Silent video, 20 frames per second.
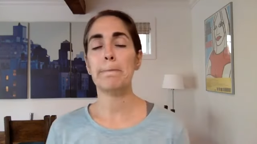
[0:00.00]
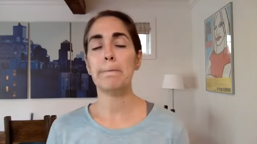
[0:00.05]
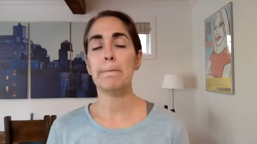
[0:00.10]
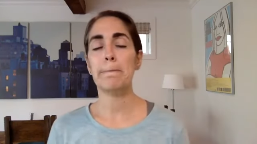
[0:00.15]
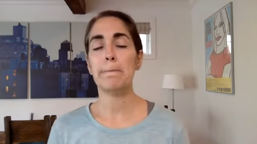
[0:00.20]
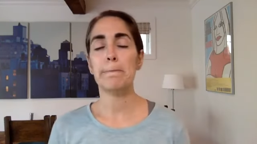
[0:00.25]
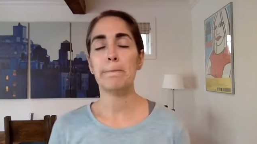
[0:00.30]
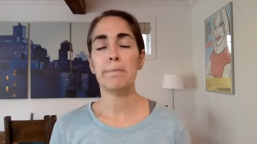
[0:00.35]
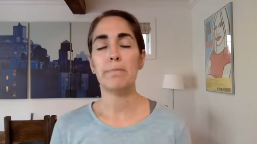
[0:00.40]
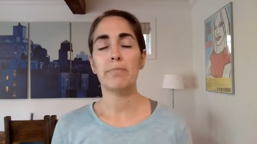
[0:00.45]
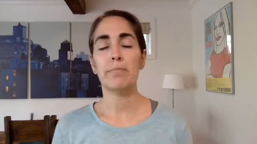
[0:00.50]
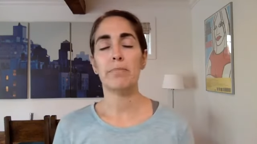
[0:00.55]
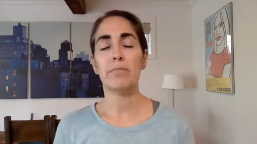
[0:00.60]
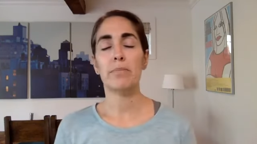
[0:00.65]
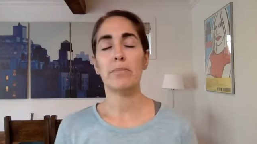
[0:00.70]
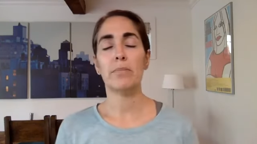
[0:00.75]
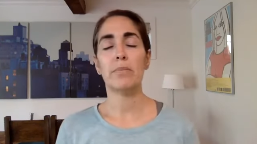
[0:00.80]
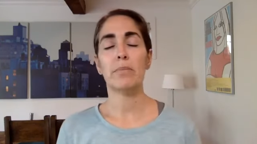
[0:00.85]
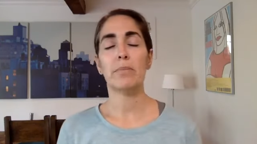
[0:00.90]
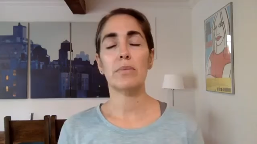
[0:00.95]

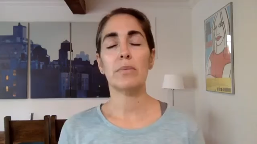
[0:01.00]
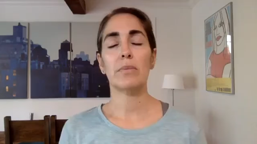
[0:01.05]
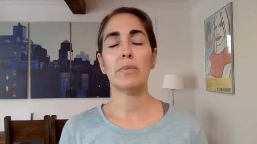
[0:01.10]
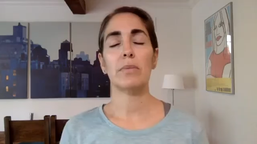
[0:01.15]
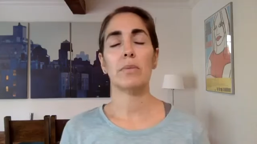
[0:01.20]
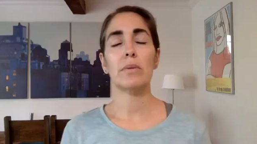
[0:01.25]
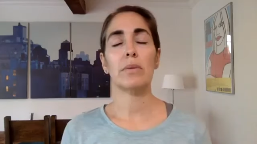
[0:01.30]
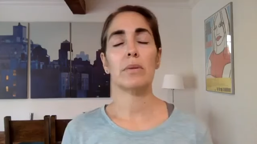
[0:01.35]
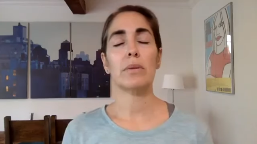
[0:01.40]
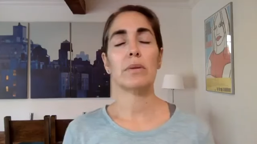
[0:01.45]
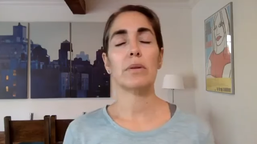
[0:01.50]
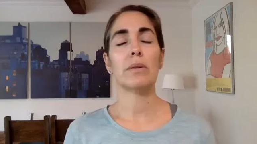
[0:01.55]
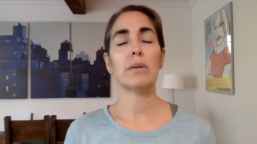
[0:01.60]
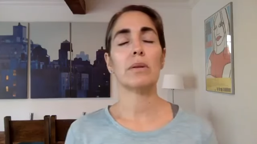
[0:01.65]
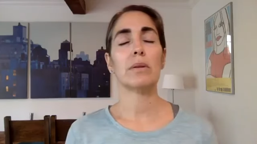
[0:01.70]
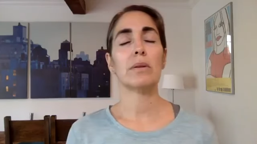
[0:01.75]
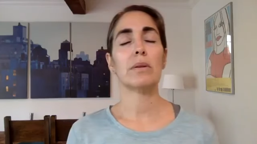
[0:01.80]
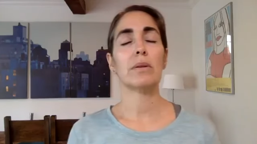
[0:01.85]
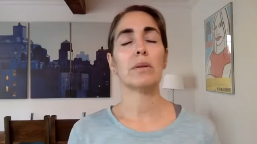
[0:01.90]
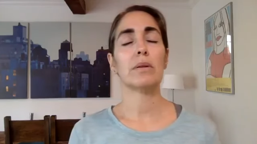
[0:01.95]

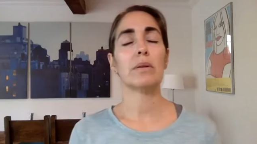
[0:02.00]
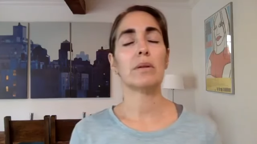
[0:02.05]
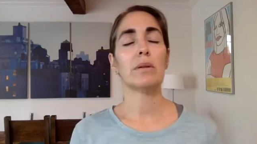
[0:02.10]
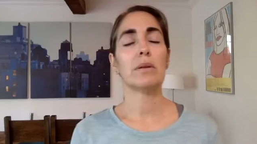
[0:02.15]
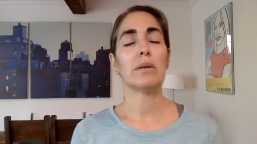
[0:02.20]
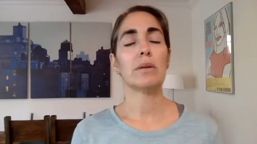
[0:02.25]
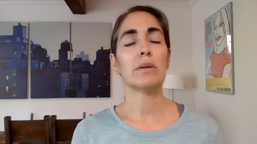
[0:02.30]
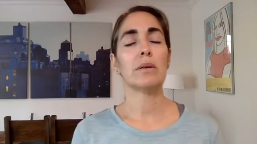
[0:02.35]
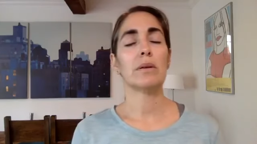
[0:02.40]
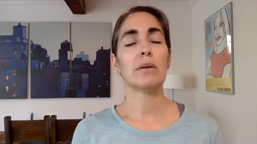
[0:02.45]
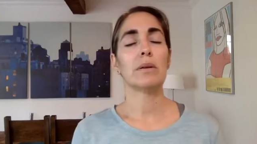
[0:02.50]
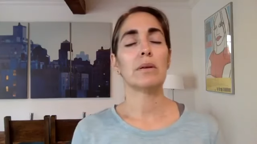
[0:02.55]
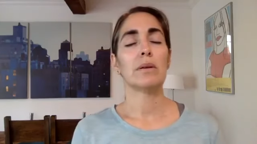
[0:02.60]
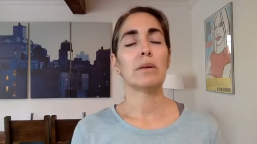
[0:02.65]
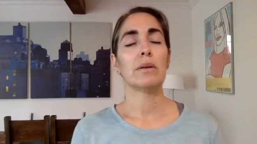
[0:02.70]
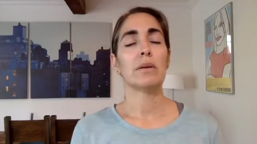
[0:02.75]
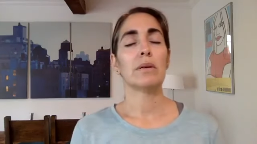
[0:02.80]
(no one is talking)